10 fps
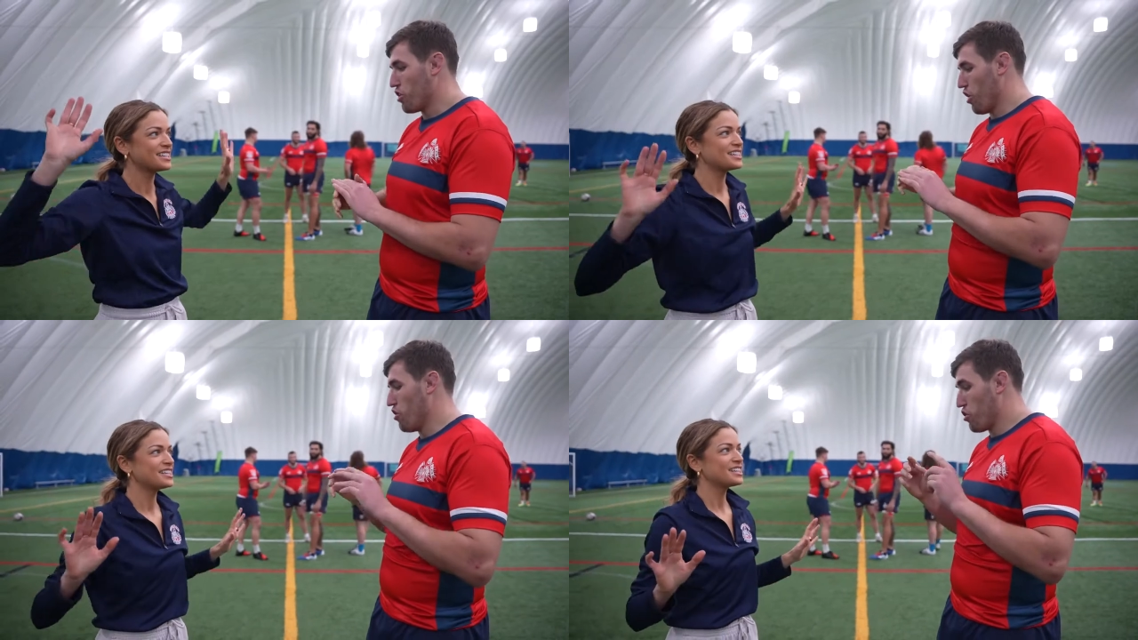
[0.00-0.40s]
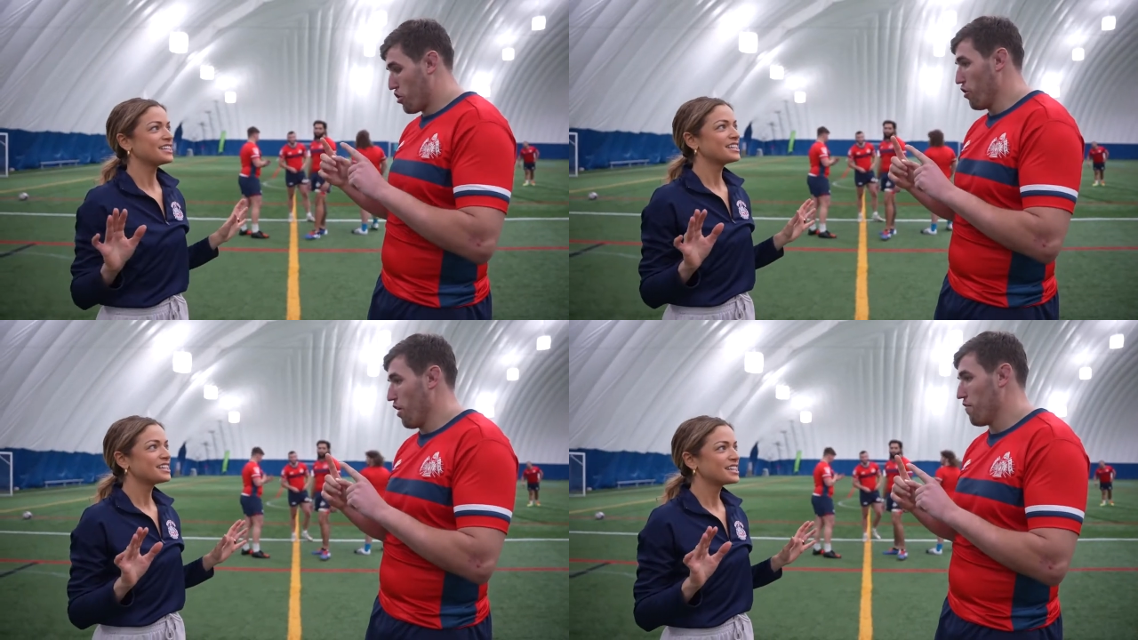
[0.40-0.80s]
Speaker 1: so there's
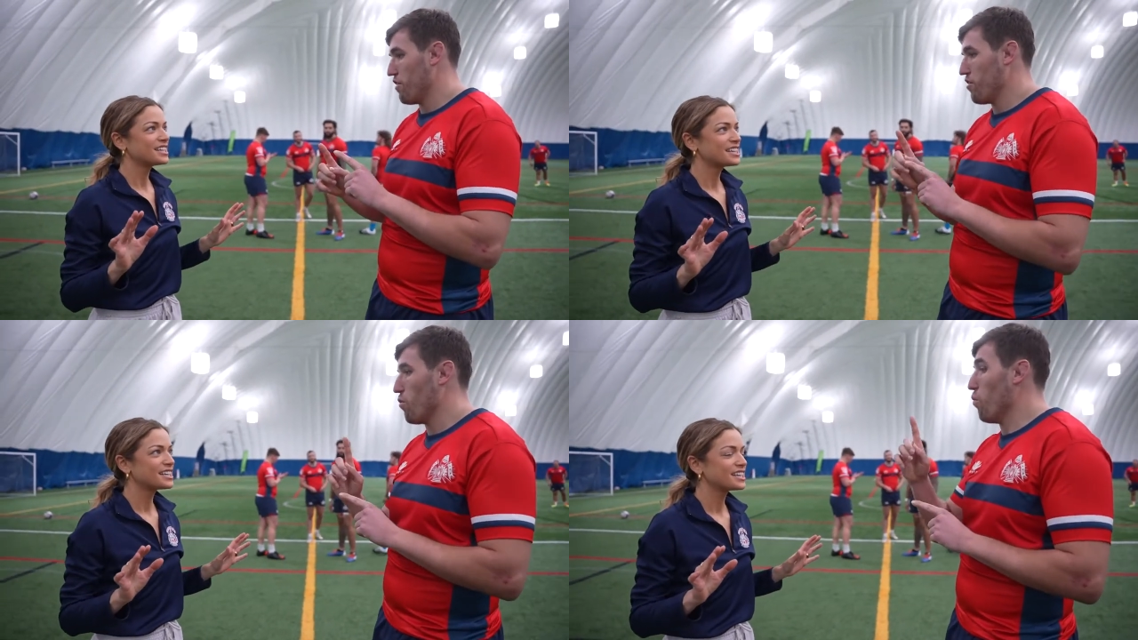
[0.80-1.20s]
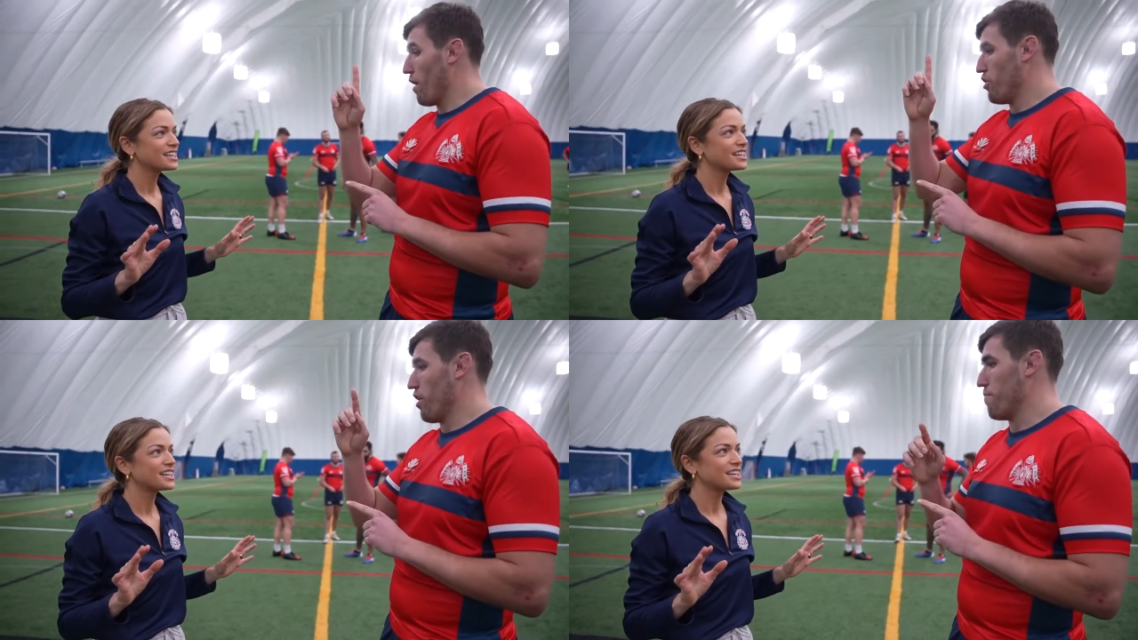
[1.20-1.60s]
two lifters and
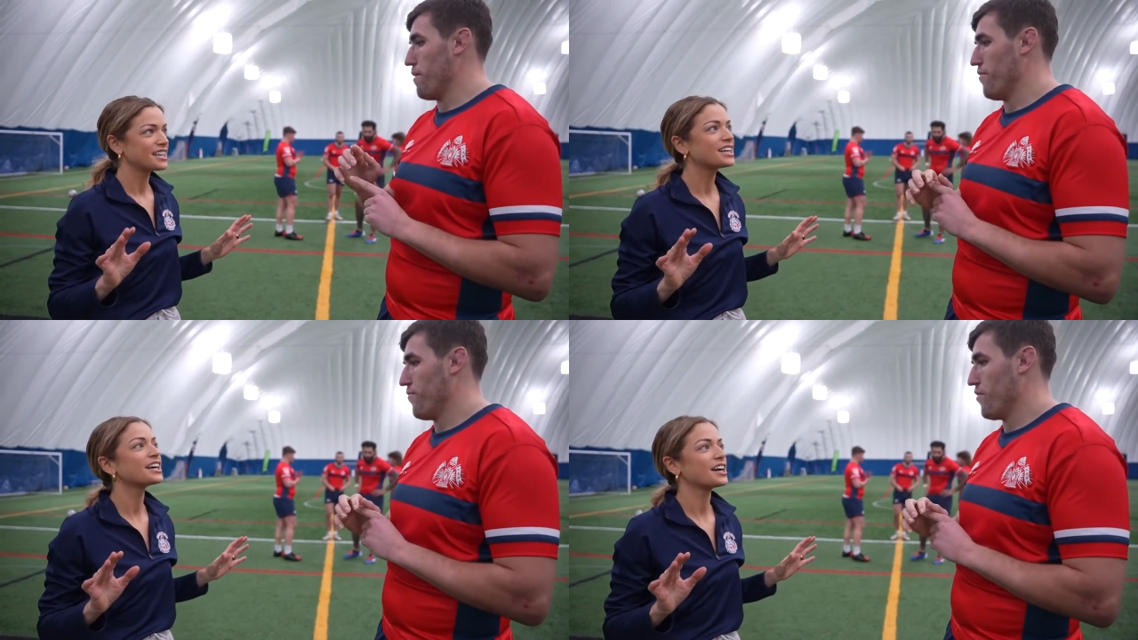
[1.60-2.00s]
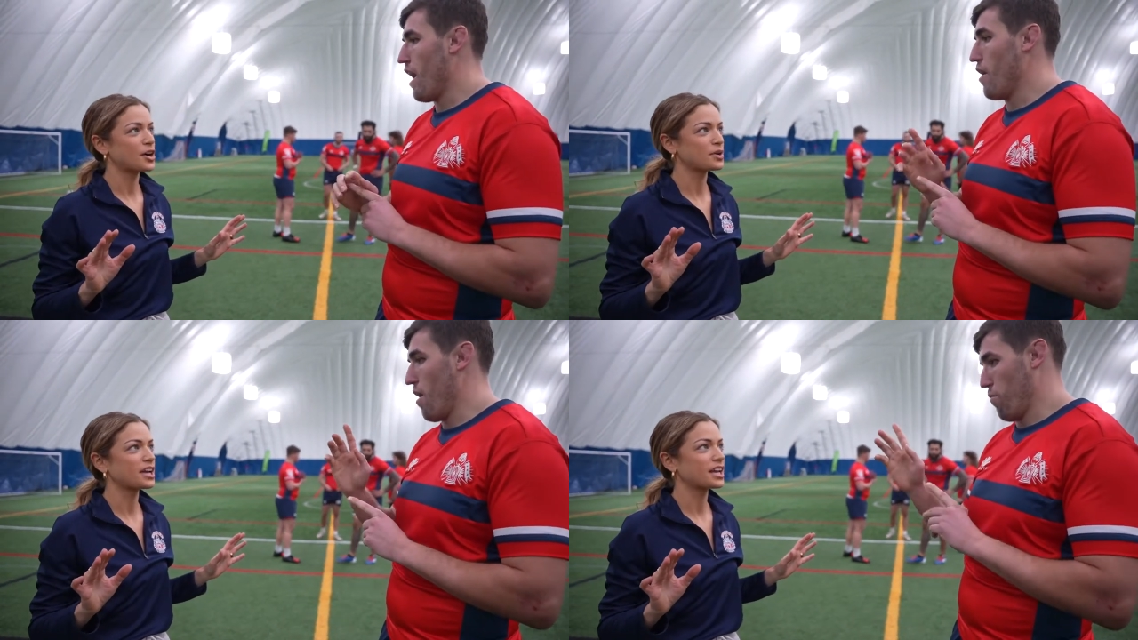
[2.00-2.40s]
one jumper
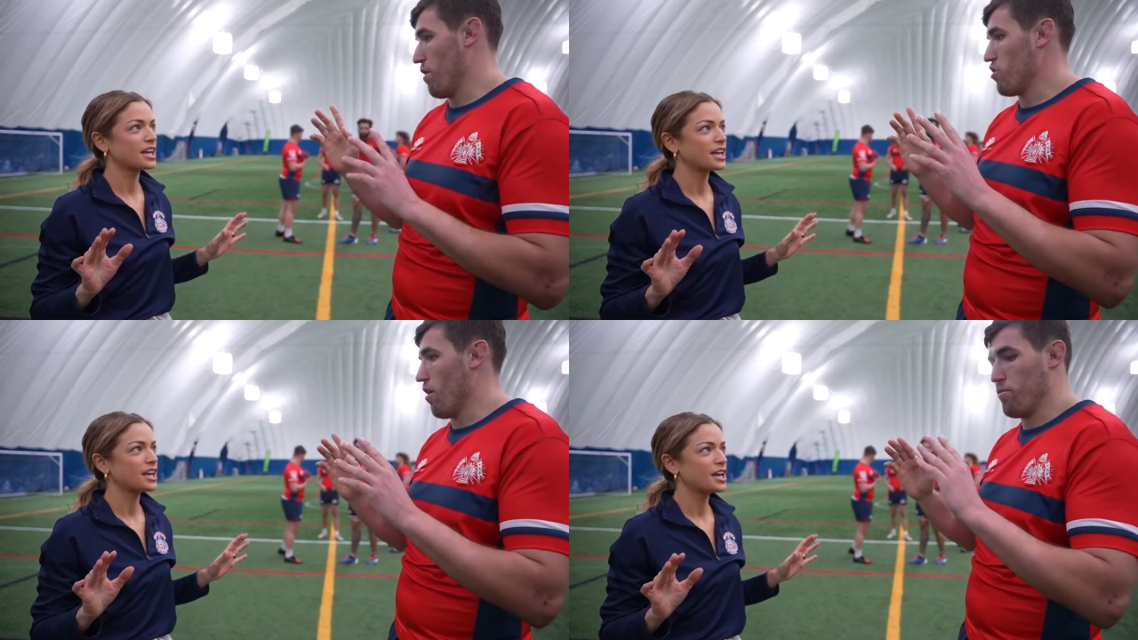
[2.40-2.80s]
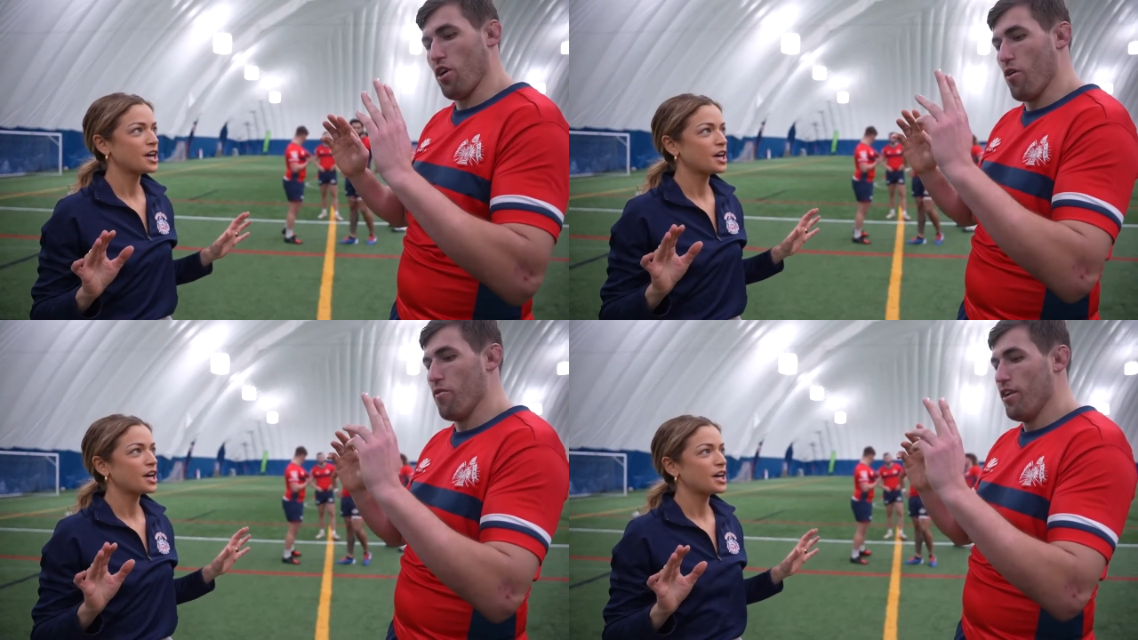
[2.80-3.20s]
at, at one time.
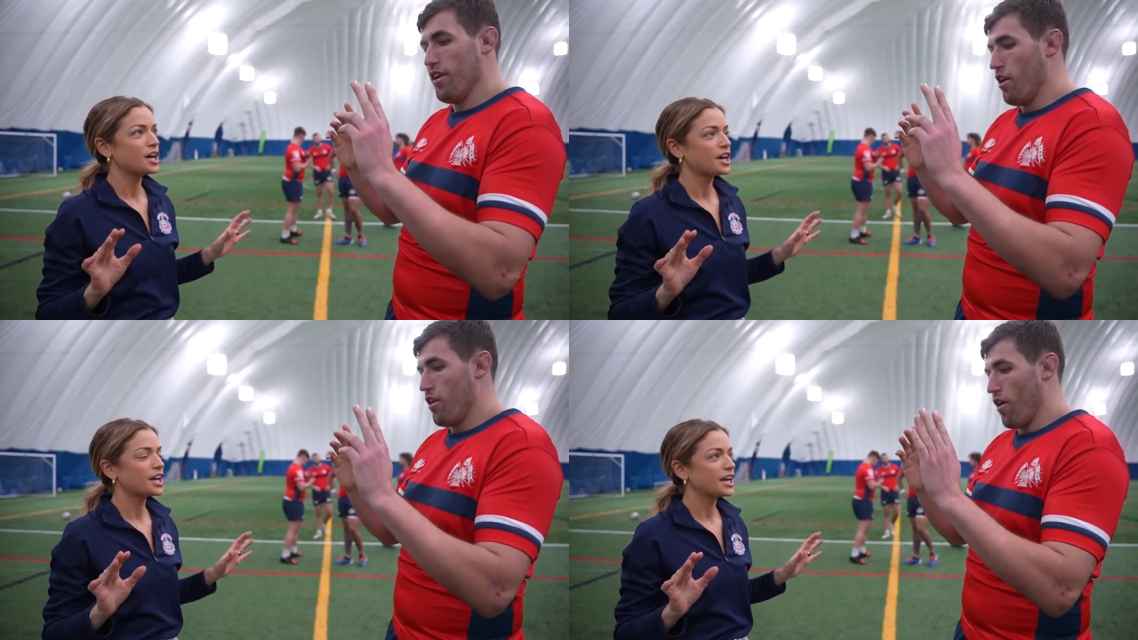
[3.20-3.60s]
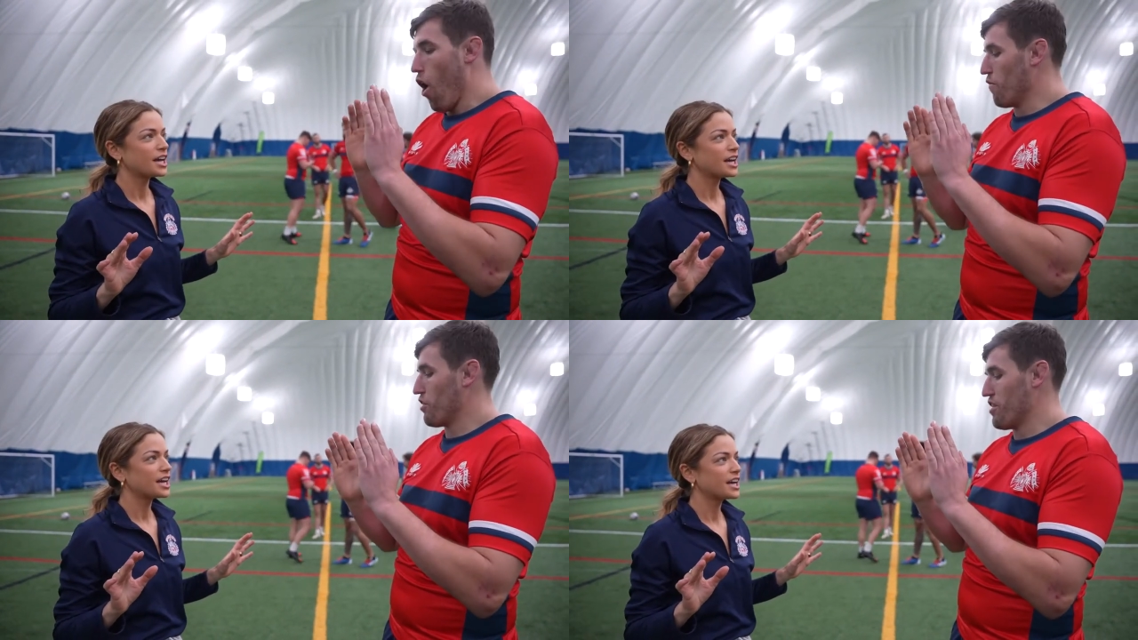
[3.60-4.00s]
So
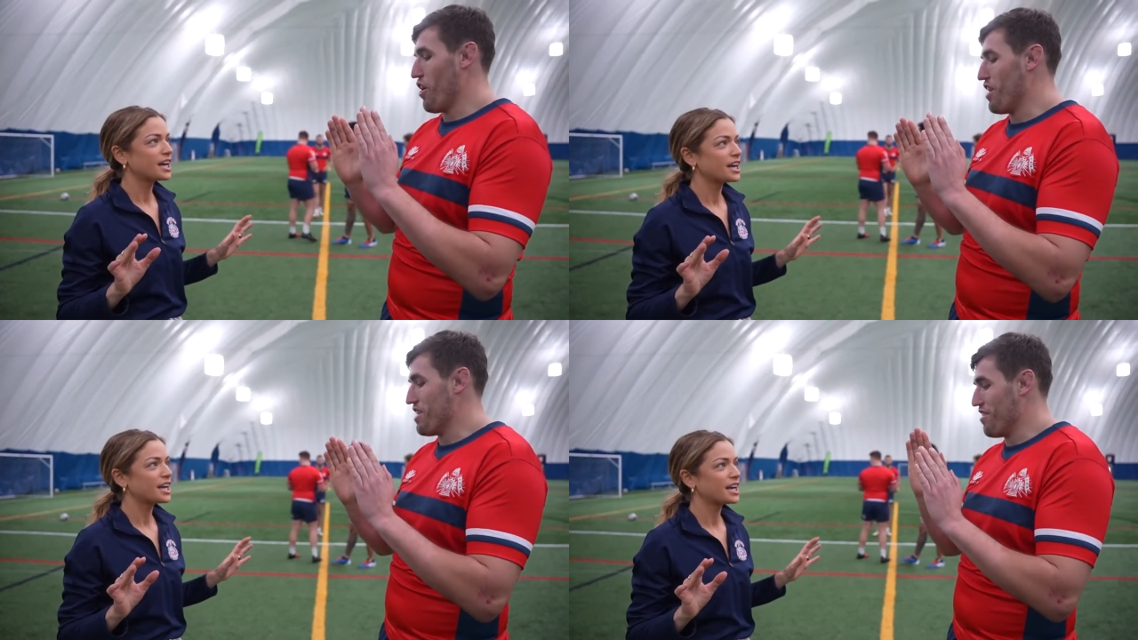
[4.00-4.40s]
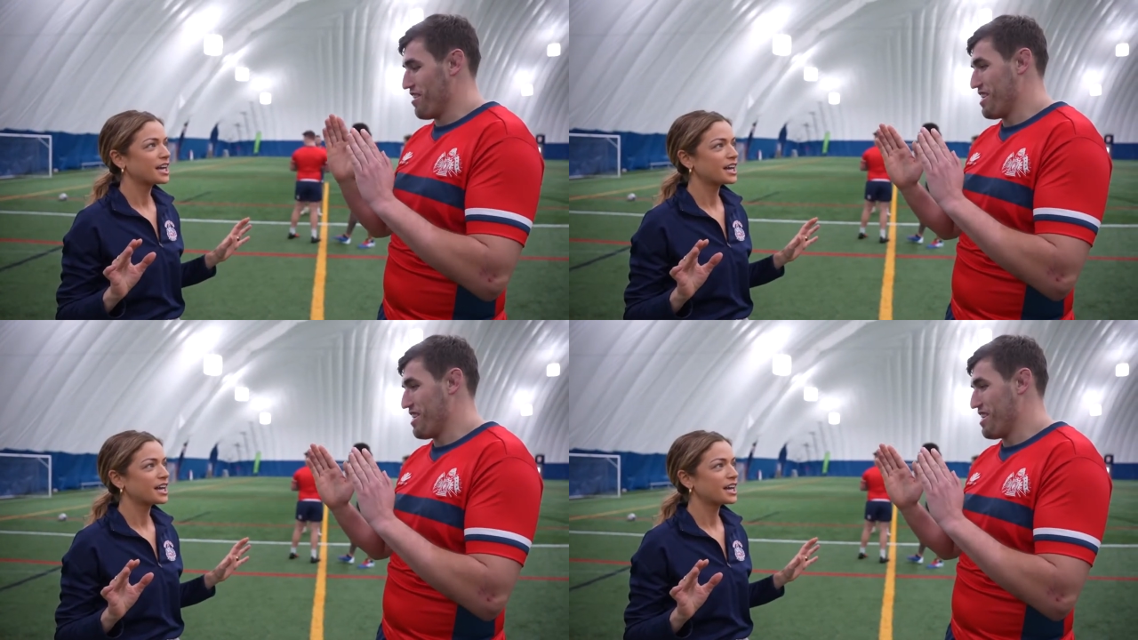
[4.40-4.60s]
obviously the idea is the